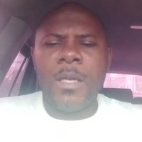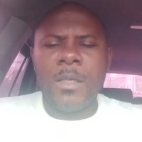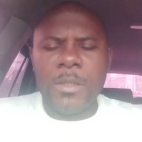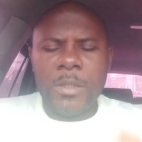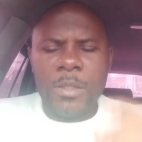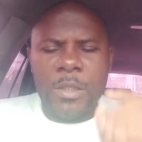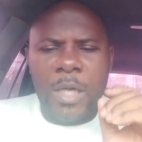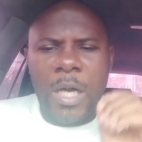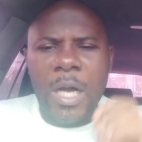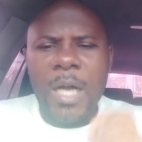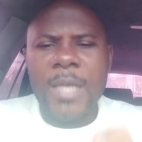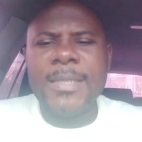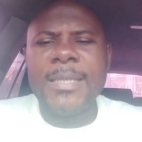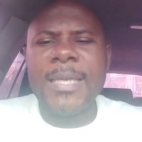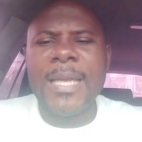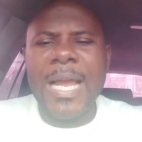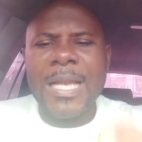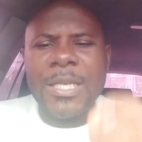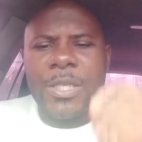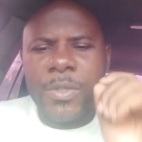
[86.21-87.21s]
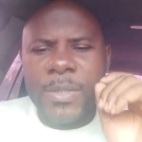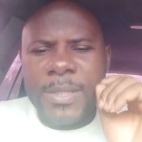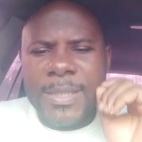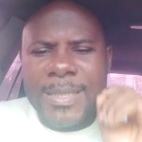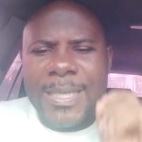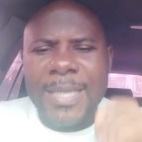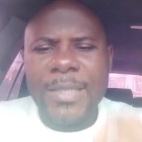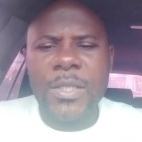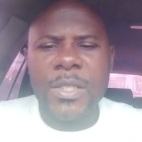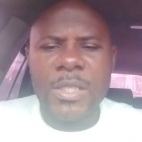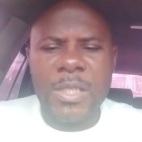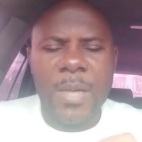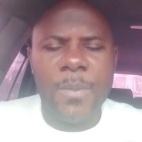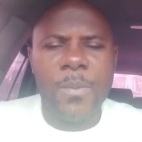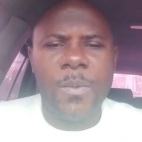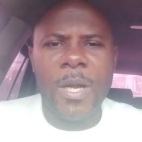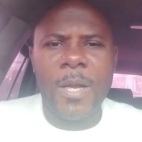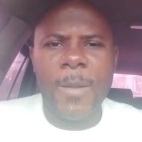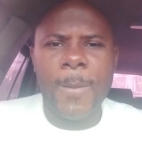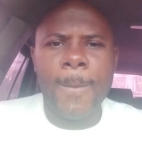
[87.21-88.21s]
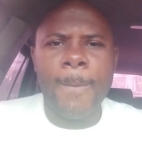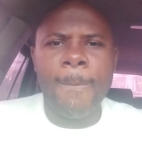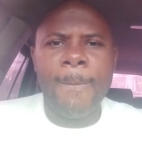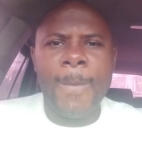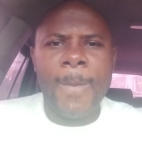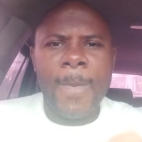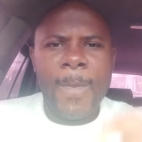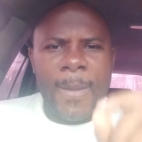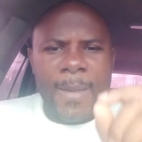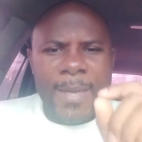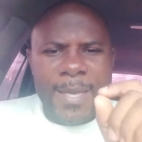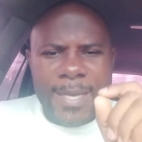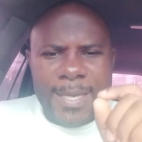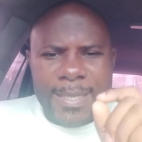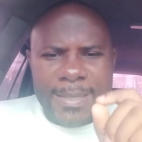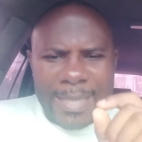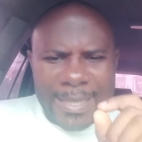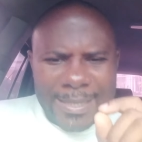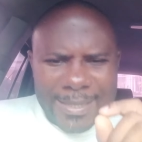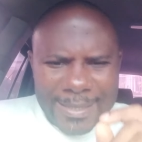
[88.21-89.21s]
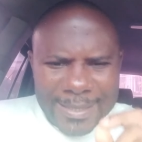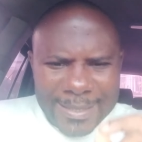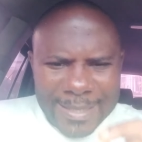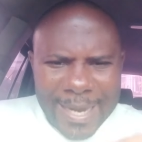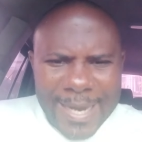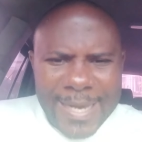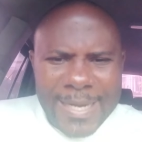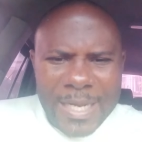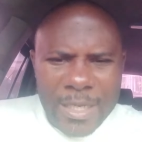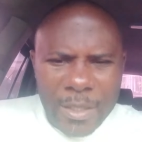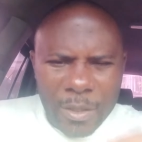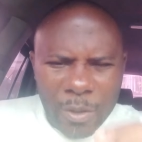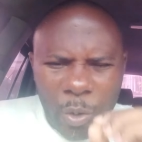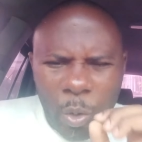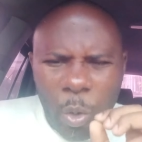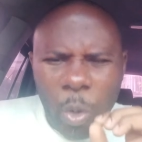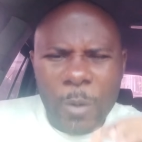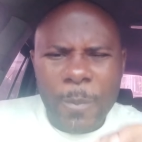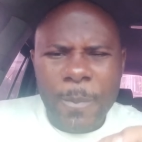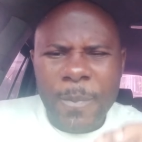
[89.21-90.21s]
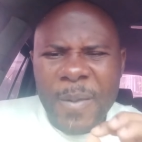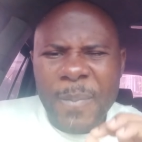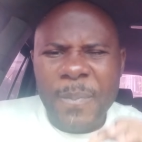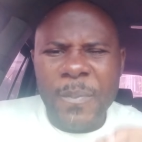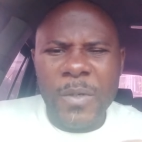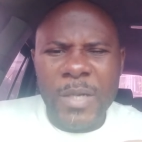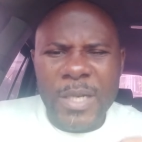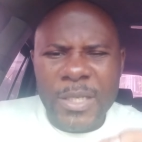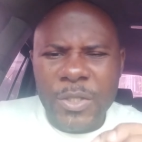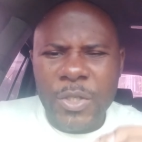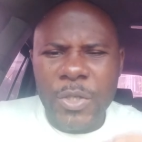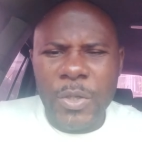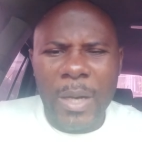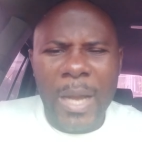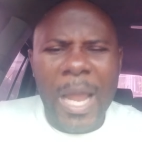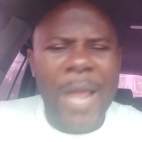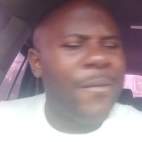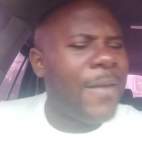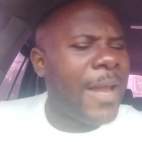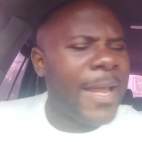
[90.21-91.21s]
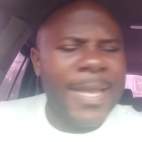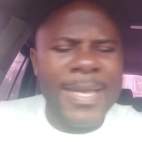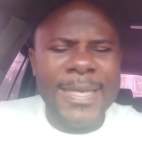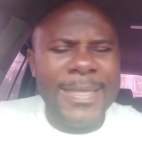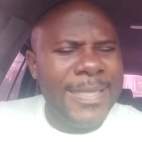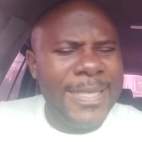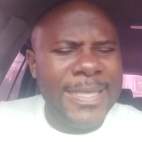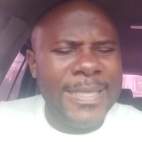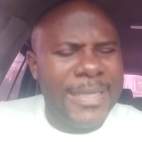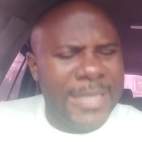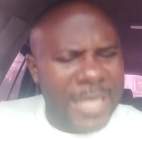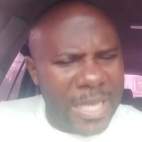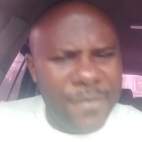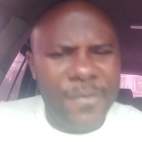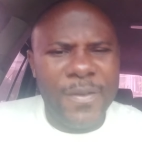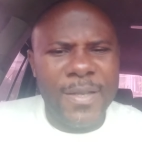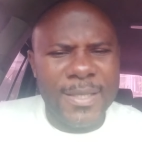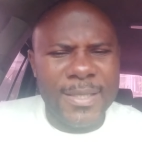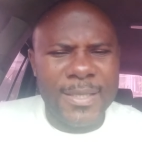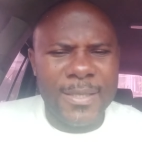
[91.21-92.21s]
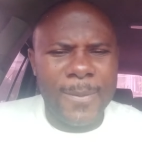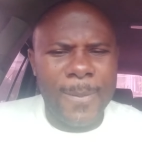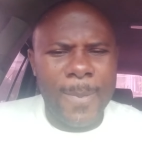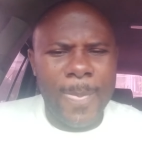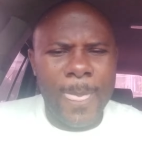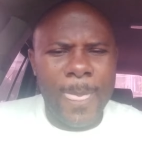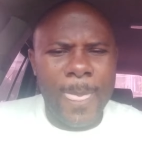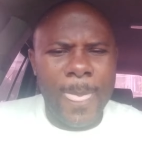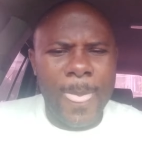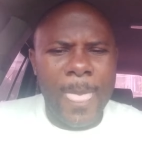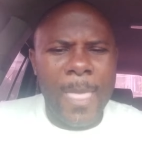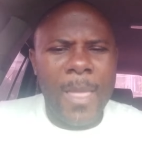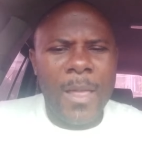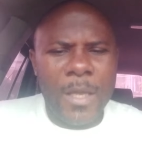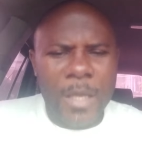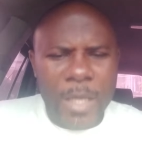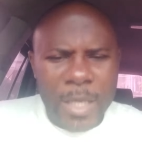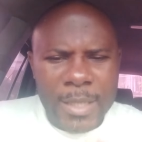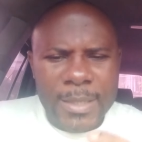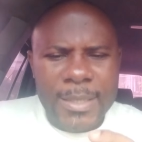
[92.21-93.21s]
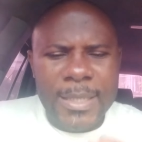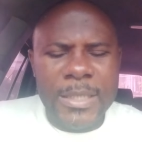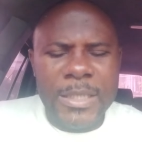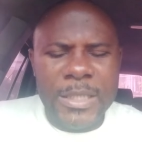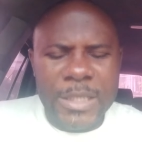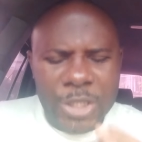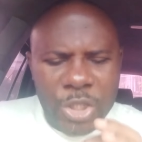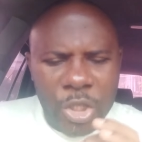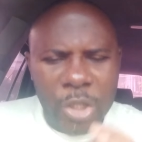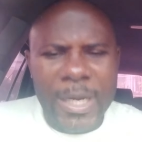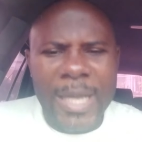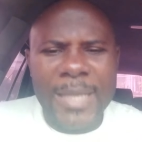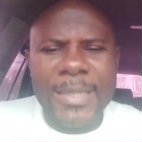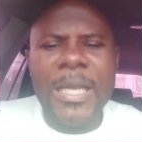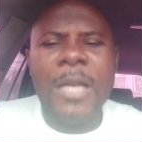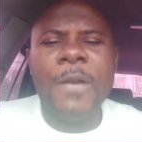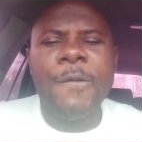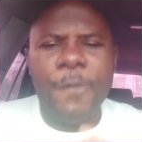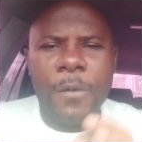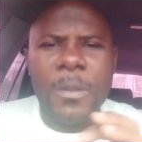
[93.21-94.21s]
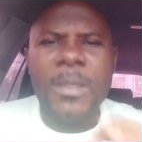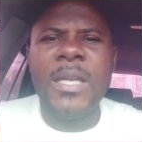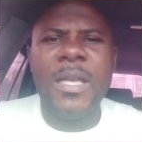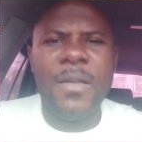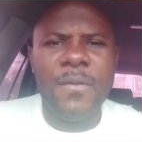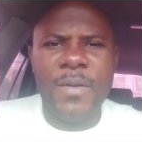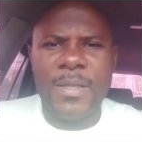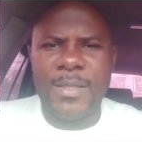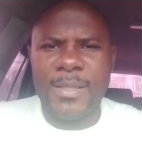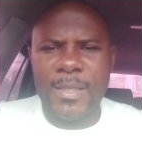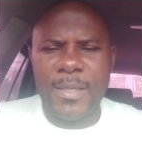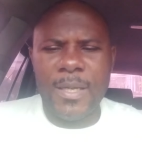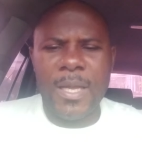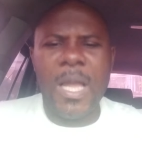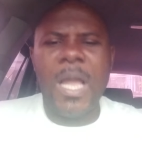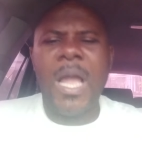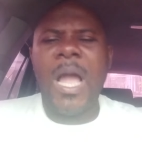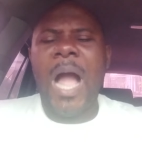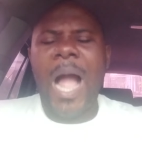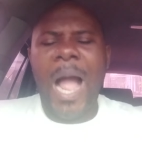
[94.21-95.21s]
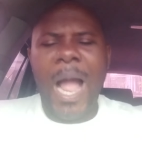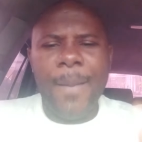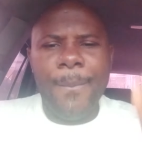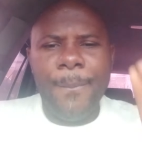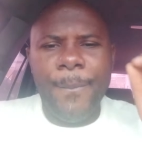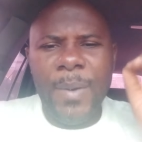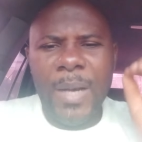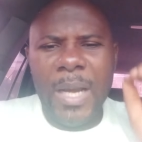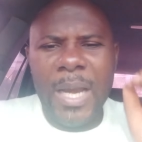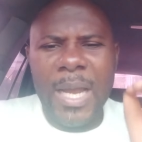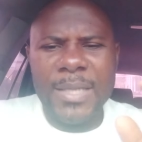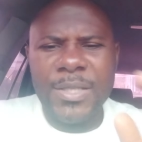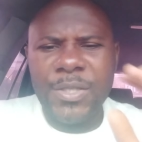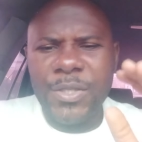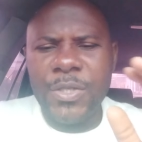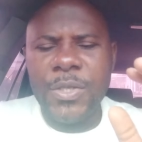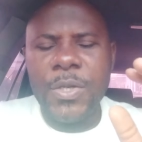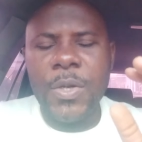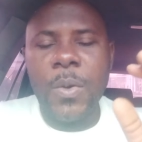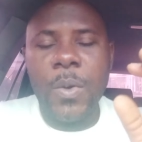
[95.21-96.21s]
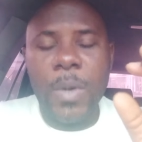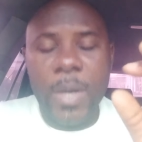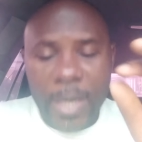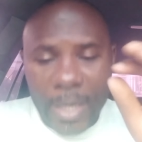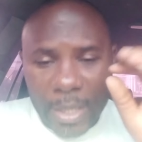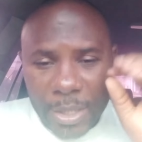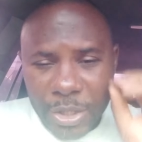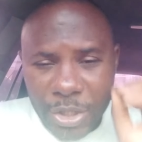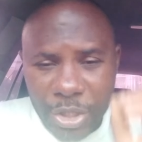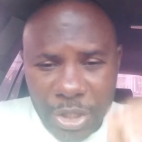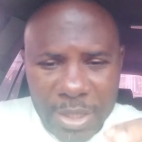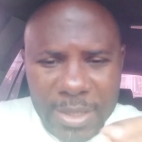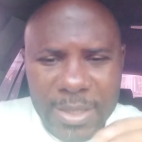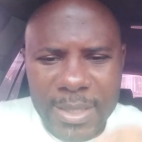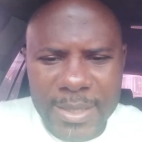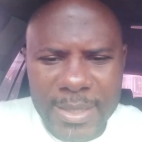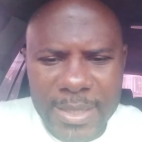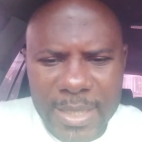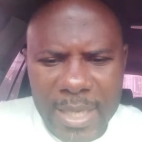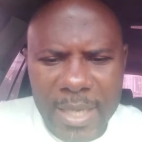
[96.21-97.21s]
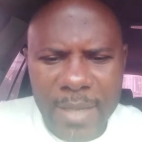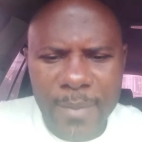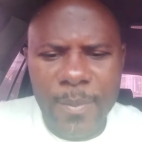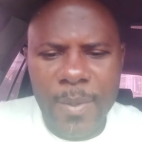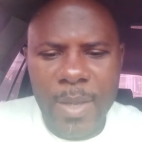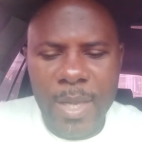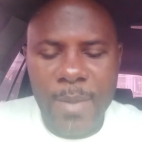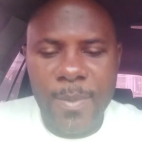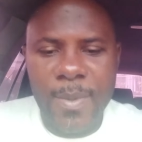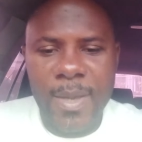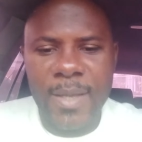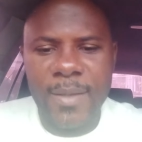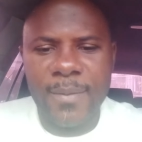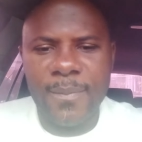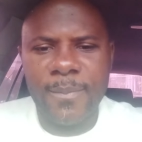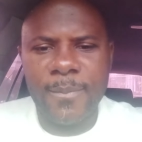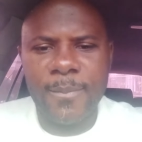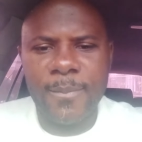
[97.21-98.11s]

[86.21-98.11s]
God said, I should say to someone, He is assigning good people into your life like He did David. He did Jonathan for David. I bless you in Jesus' name. Amen.